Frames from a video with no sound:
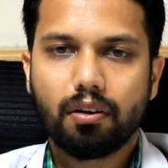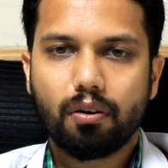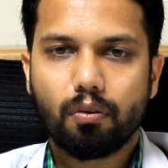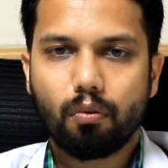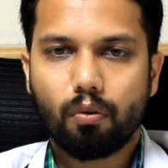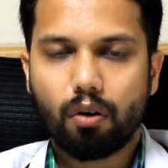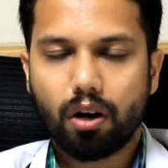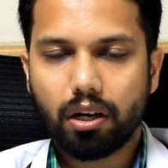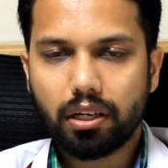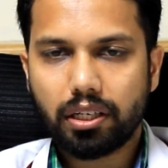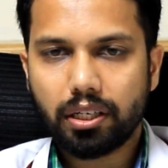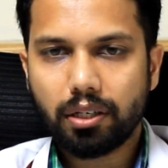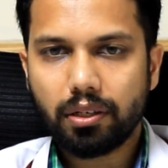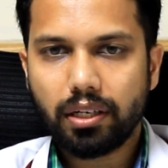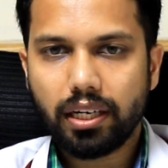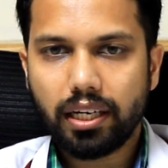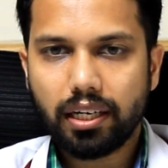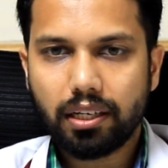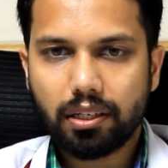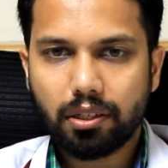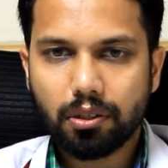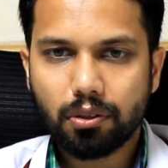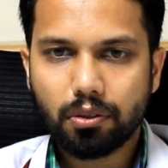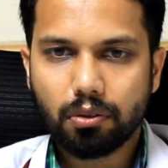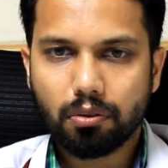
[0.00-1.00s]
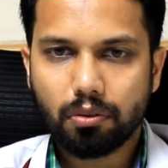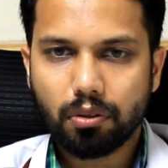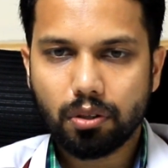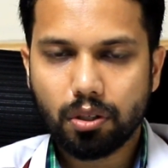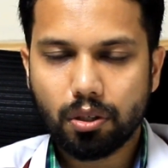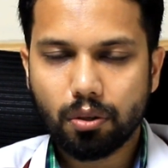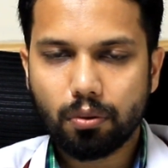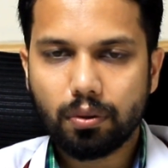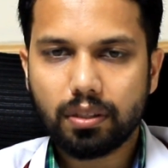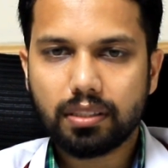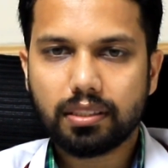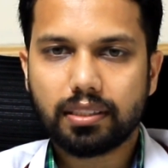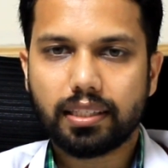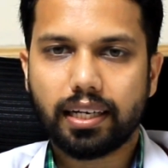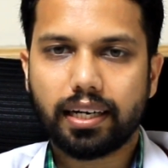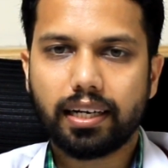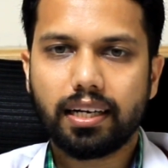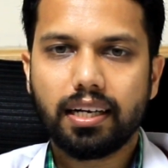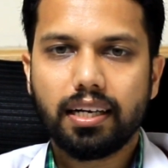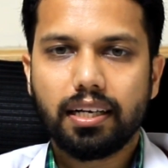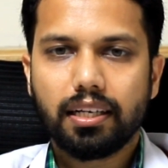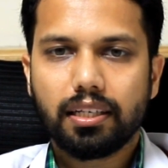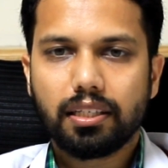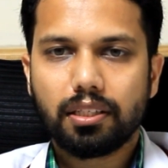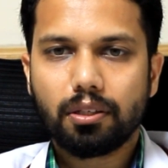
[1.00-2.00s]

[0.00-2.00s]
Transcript: what you need to do is that